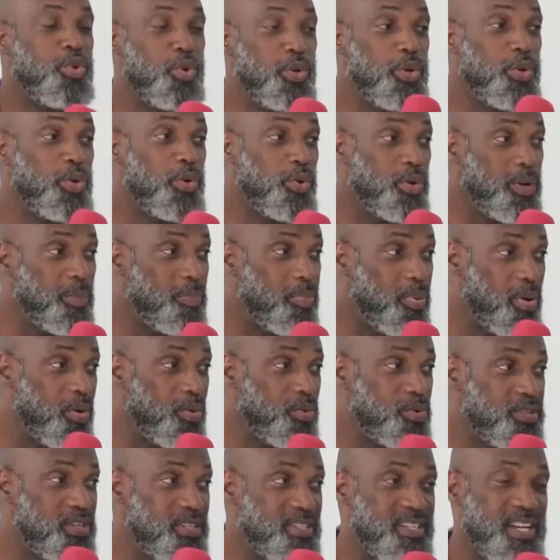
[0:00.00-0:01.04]
Do you know the
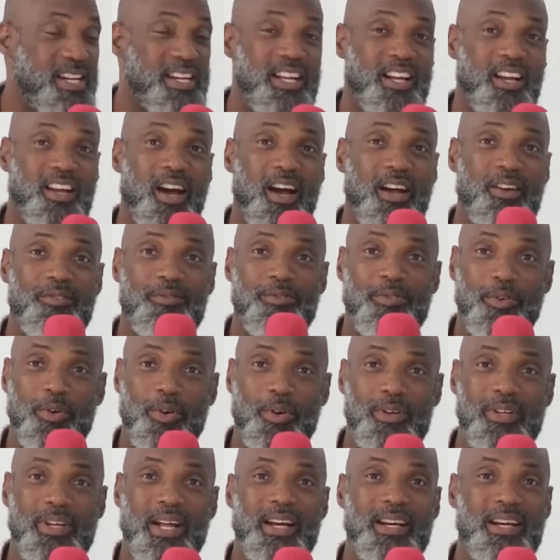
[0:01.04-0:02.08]
process that they
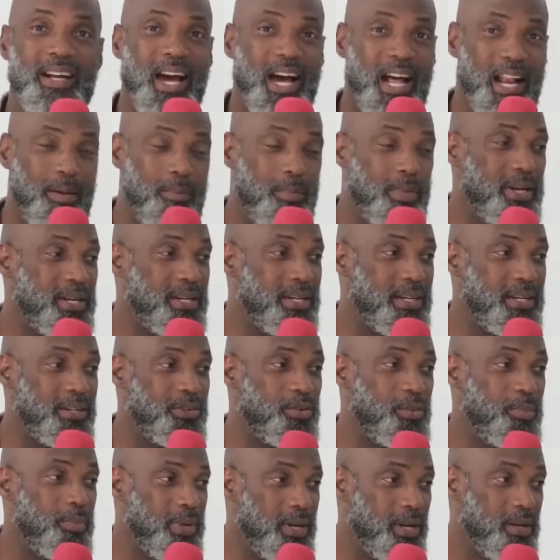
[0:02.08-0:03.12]
convert an almond
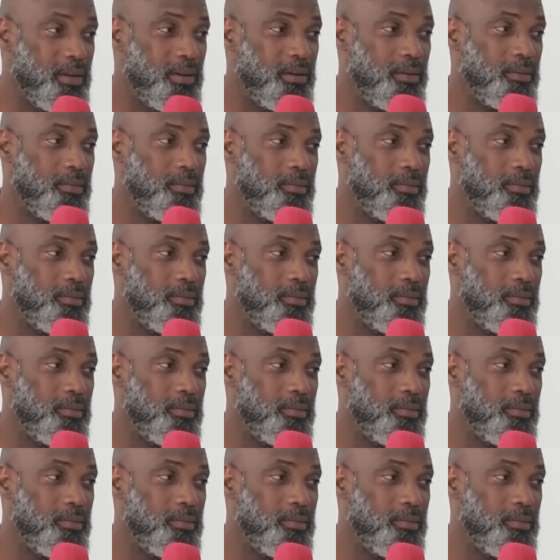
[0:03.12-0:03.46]
into milk?